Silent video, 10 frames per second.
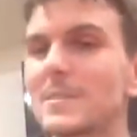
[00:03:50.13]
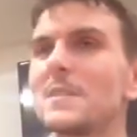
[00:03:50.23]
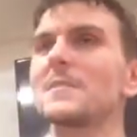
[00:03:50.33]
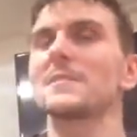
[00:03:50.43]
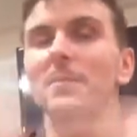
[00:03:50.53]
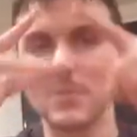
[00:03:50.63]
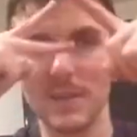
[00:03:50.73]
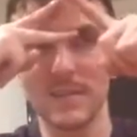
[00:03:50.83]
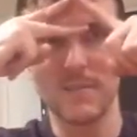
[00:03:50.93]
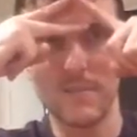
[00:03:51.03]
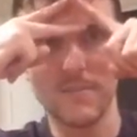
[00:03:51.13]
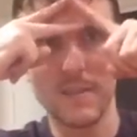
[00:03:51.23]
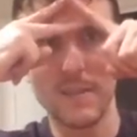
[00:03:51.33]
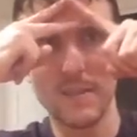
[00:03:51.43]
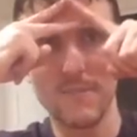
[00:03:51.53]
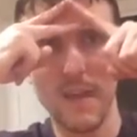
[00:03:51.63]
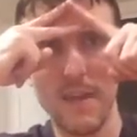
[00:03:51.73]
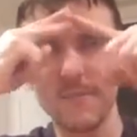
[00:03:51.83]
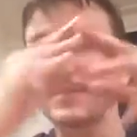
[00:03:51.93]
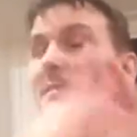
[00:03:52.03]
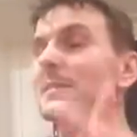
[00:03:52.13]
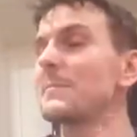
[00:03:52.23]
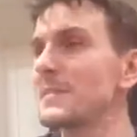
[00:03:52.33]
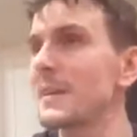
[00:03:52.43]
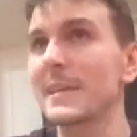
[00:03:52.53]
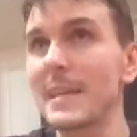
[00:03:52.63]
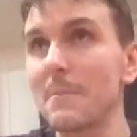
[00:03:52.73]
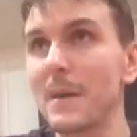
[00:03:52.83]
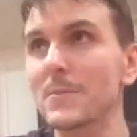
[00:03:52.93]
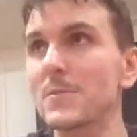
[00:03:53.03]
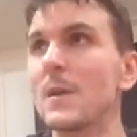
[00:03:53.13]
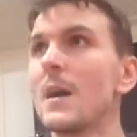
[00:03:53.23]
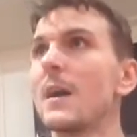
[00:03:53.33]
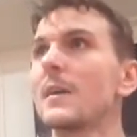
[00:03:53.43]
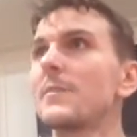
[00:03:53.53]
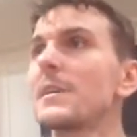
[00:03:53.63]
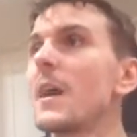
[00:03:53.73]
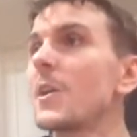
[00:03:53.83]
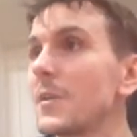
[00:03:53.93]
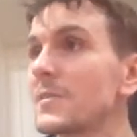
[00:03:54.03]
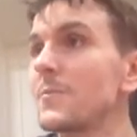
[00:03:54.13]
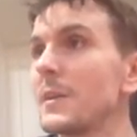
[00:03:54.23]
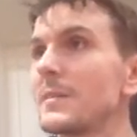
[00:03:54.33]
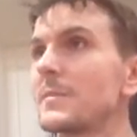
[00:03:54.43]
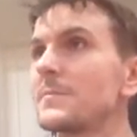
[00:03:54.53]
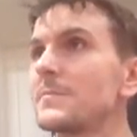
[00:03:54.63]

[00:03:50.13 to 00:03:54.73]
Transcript: done. The subjunctive of the have is good. C'est bizarre qu'il a perdu. Lovely. Lots of weight.